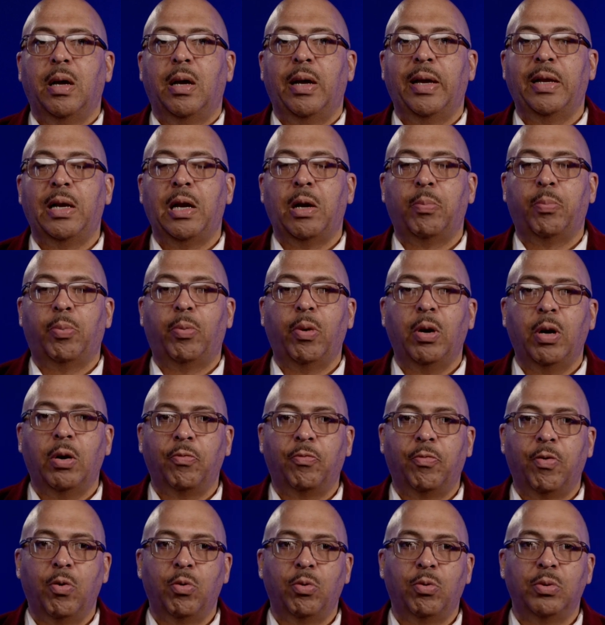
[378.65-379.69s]
and our prayer
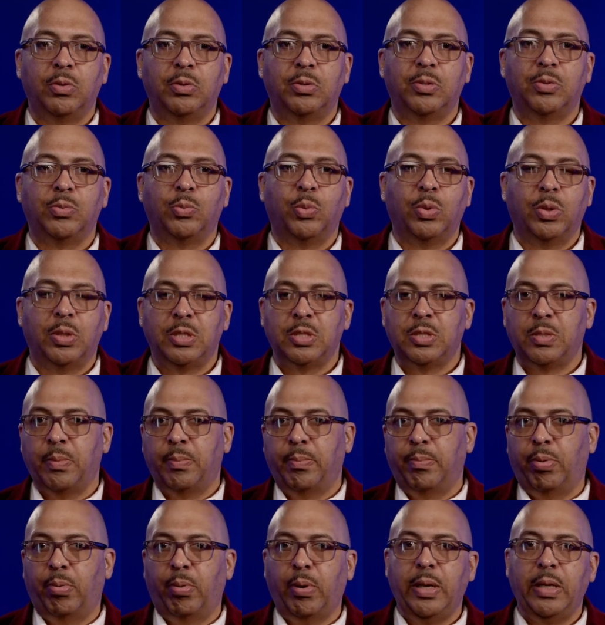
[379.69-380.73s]
focus was
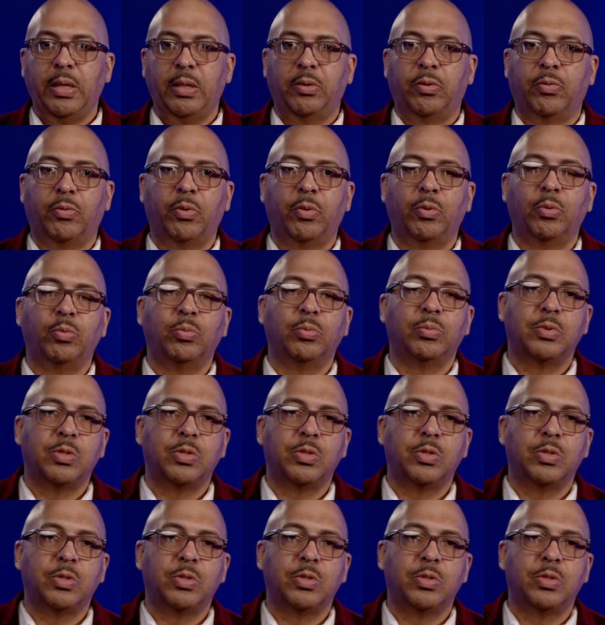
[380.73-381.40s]
breakthrough.